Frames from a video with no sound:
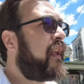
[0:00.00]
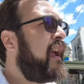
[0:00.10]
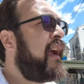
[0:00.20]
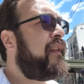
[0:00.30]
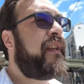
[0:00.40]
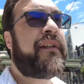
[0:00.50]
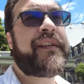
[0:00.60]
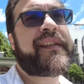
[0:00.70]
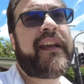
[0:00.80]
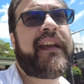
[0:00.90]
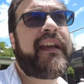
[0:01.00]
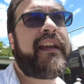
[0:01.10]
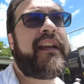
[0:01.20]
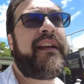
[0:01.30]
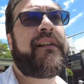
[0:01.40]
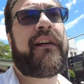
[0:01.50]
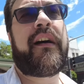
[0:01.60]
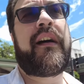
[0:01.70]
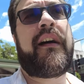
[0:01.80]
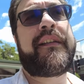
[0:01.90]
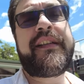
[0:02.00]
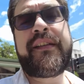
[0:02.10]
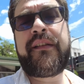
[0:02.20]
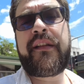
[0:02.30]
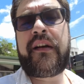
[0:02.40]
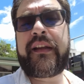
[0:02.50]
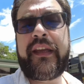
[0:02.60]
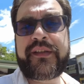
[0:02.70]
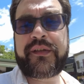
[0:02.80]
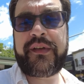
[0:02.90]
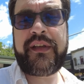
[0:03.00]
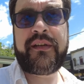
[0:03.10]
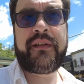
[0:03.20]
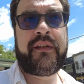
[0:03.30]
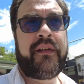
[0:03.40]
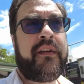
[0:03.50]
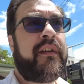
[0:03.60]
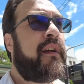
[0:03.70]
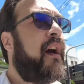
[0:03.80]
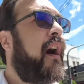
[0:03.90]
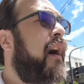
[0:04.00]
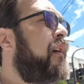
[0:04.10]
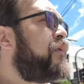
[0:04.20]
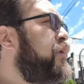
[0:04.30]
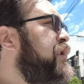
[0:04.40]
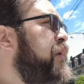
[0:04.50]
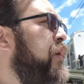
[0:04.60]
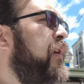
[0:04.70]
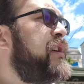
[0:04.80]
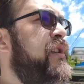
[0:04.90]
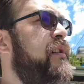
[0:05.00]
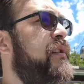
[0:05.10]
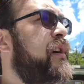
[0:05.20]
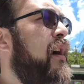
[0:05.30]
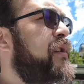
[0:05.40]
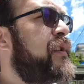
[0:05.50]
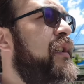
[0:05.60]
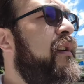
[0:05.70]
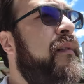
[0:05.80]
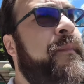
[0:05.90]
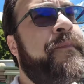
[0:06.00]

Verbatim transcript: And there is a uh, decently long history of Jewish immigration to Argentina.